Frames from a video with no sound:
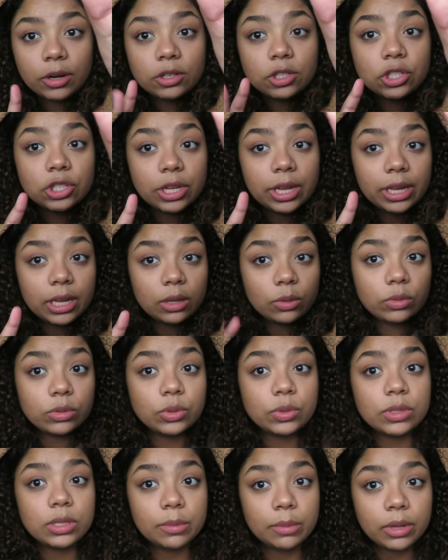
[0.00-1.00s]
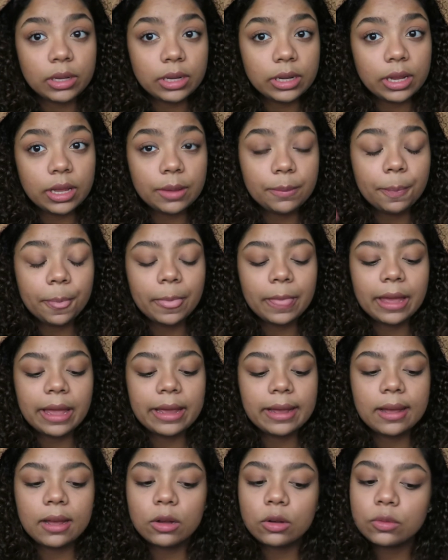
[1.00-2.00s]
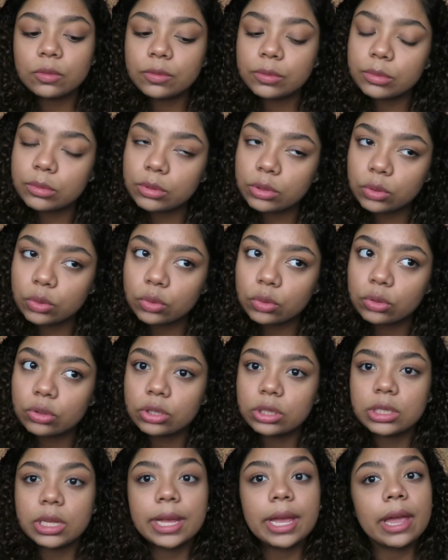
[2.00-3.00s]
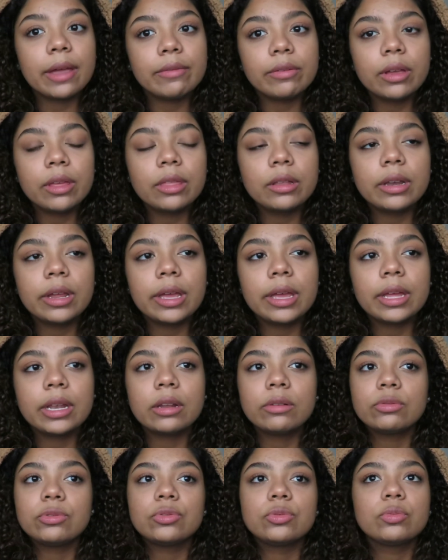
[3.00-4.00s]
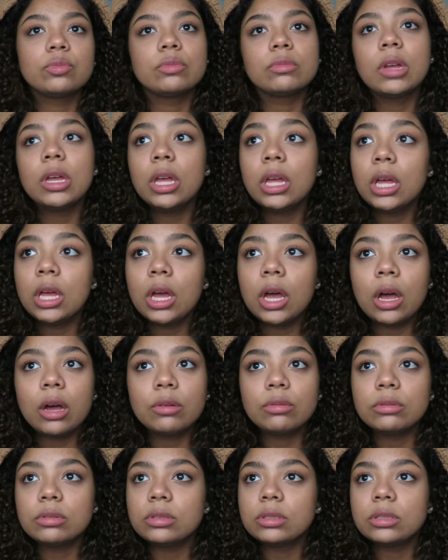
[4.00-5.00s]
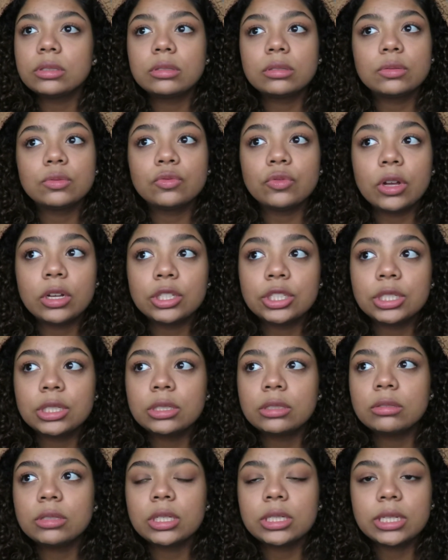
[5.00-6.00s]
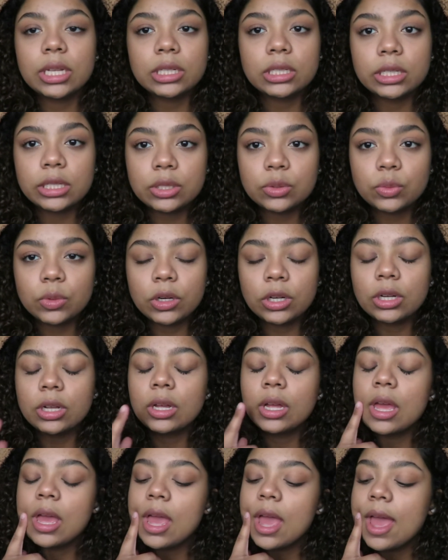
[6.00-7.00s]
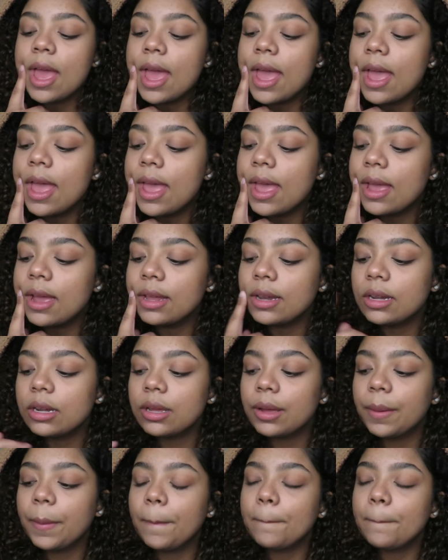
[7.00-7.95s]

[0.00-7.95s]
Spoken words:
March 2nd, which was a Monday, I got home from school just like every other day, and I was rushing because I had to get to work, and